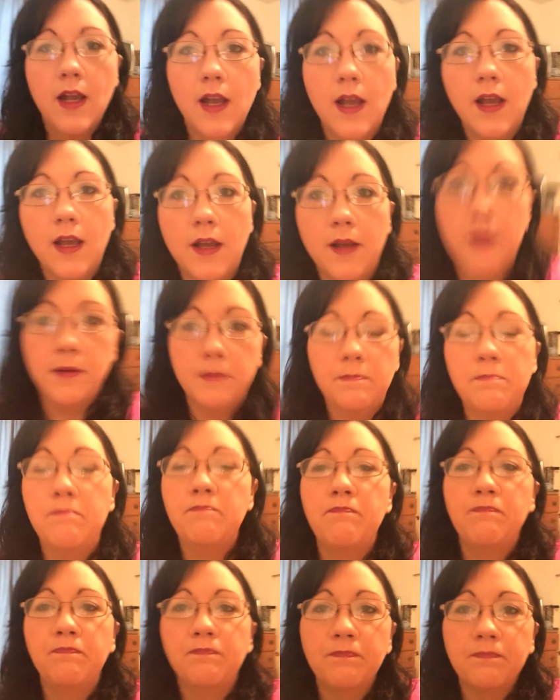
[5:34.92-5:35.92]

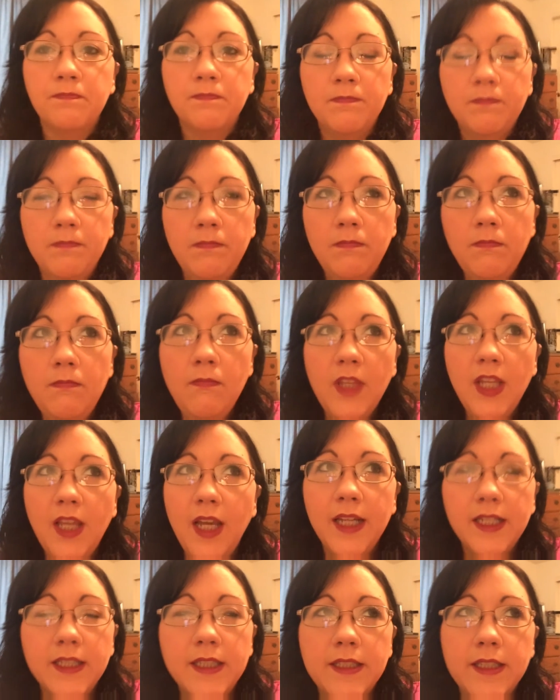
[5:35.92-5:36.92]
um,
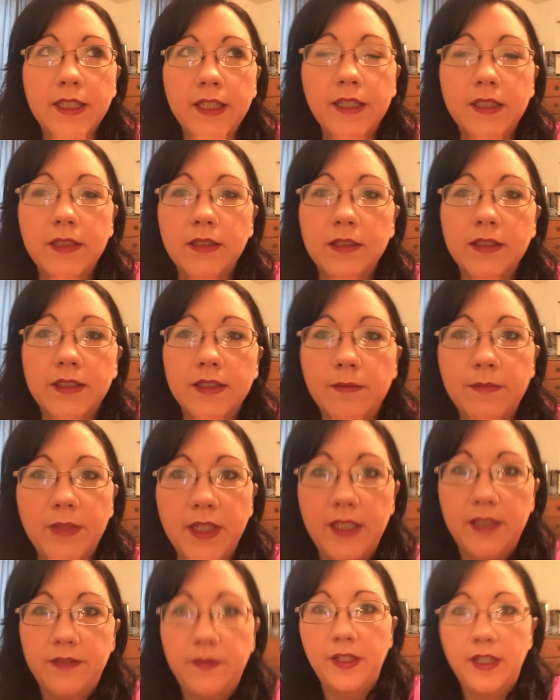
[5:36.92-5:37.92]
I had seen
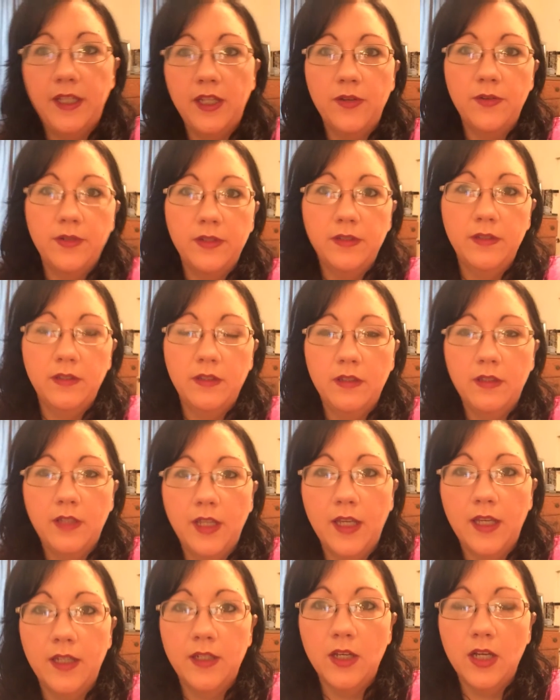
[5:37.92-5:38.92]
somebody's video and
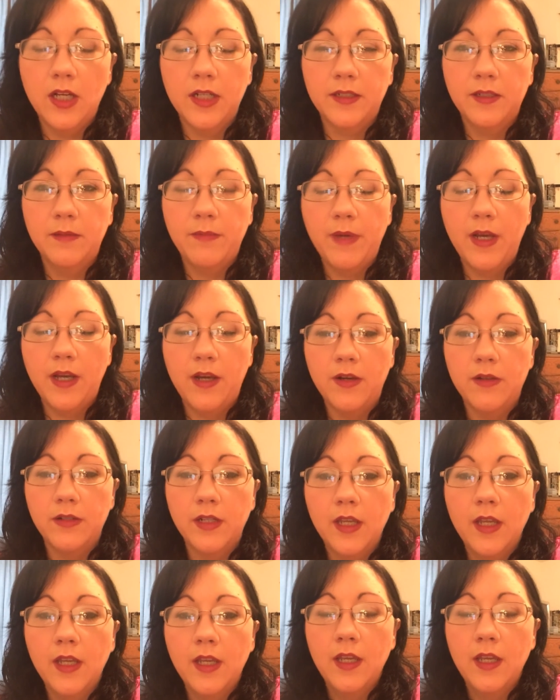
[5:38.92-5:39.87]
they had talked about,